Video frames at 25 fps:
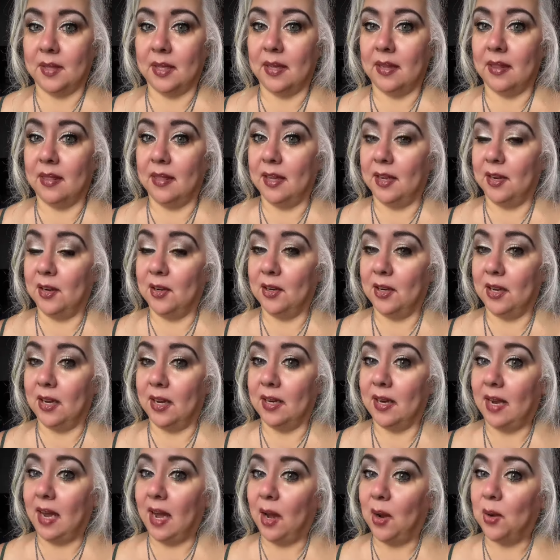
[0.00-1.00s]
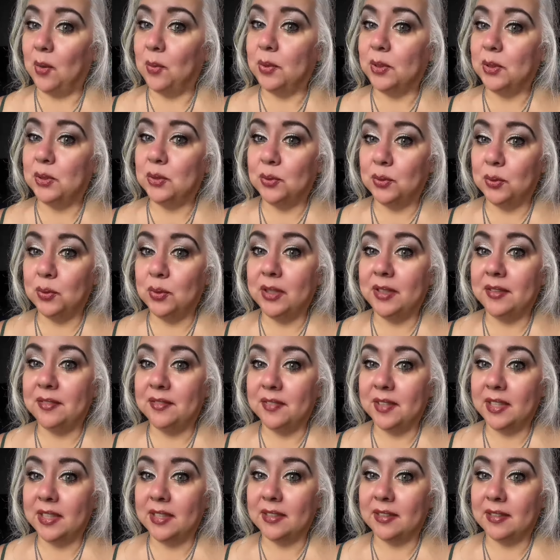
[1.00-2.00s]
They are not how we truly
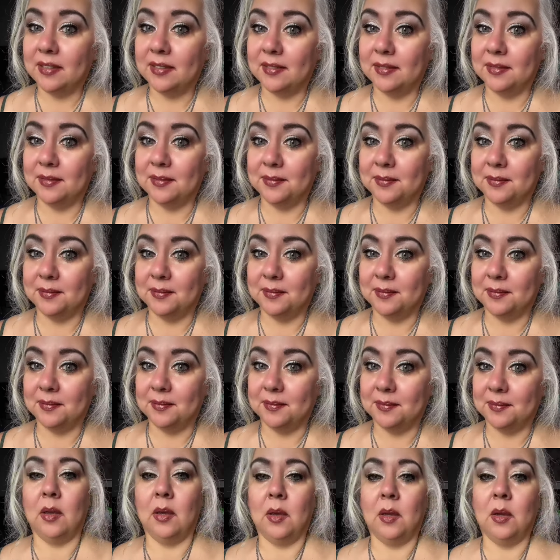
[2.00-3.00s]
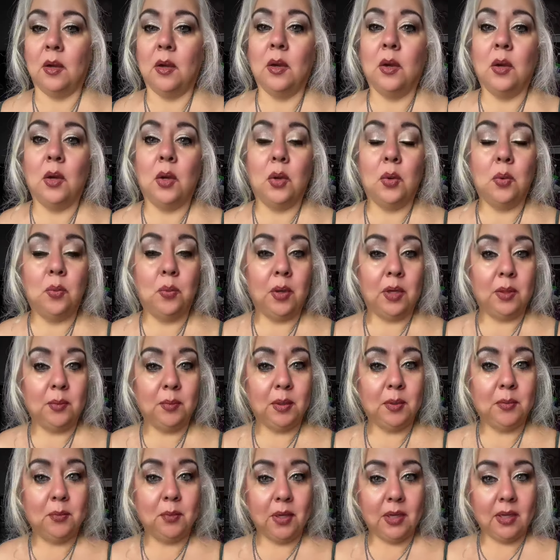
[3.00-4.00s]
feel. When
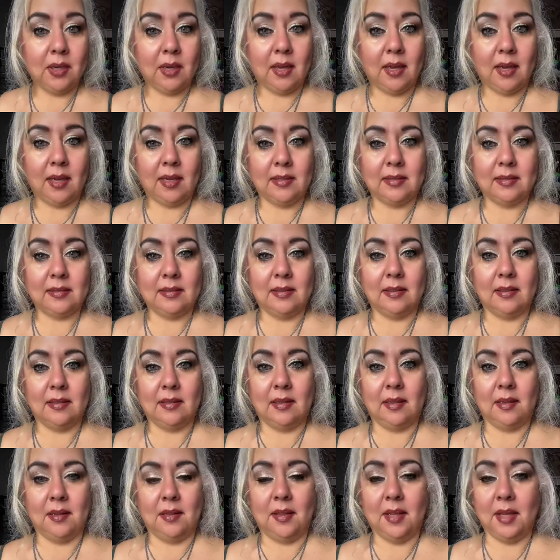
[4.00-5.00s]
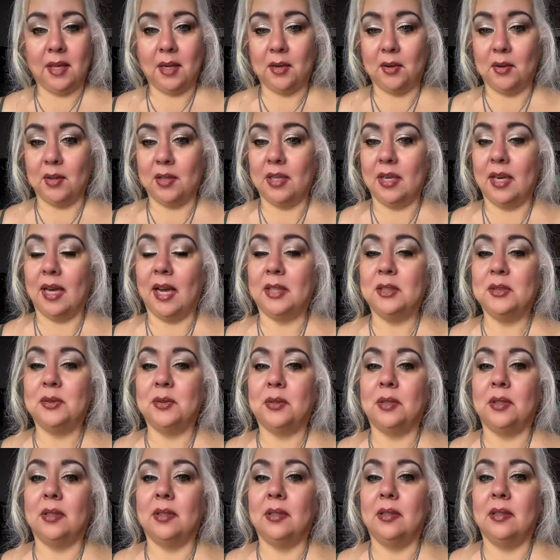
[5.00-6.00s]
we realize they are
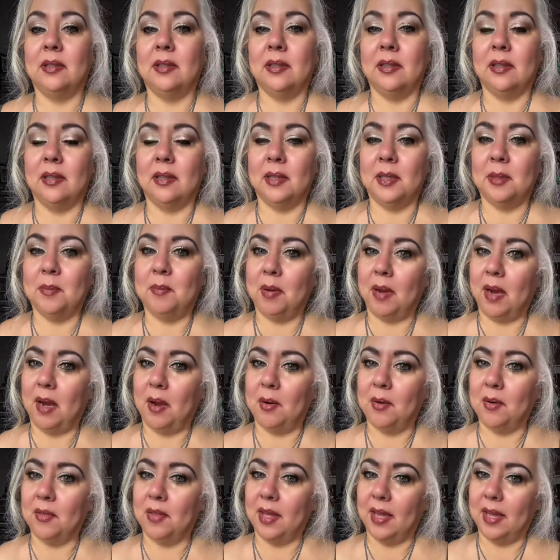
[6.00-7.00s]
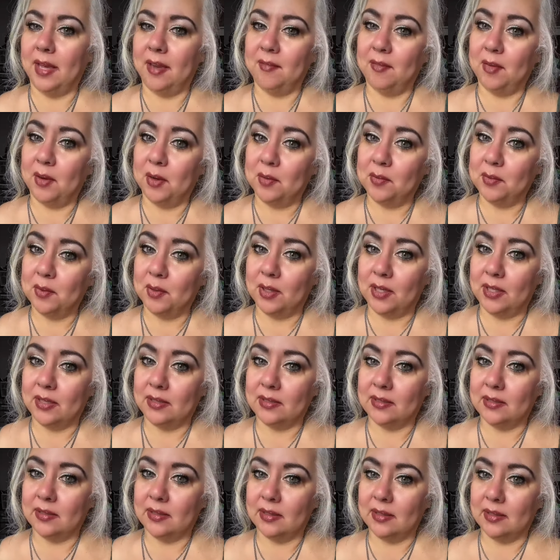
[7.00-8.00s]
unnatural, the power they have over
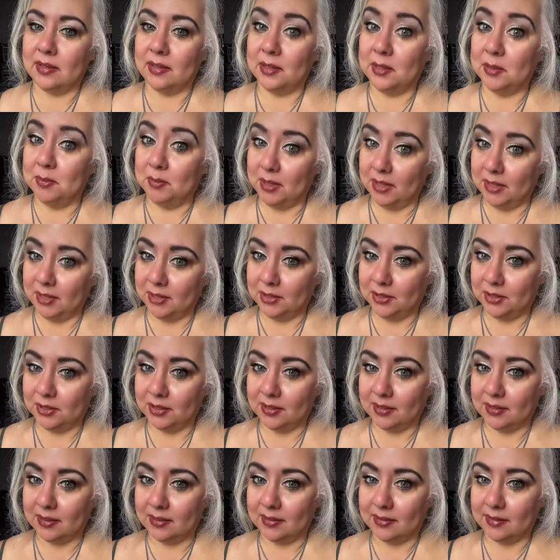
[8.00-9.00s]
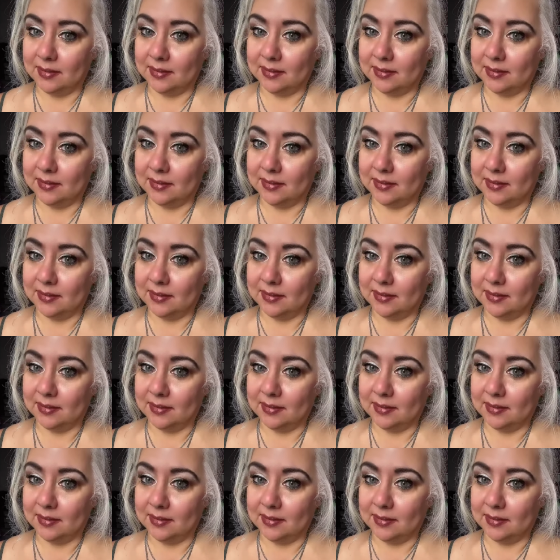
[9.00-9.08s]
us diminishes.